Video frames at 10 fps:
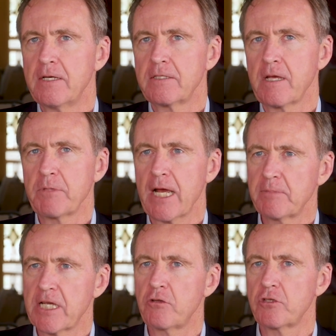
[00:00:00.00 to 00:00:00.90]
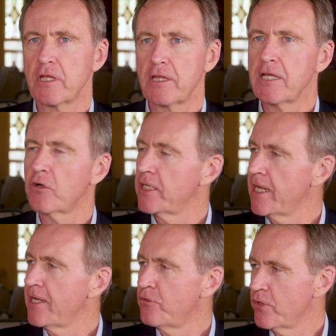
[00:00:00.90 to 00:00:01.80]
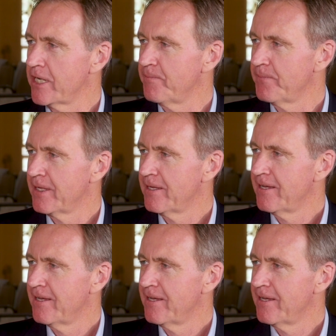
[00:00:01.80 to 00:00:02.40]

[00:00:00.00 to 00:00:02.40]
sometimes I used to think or daydream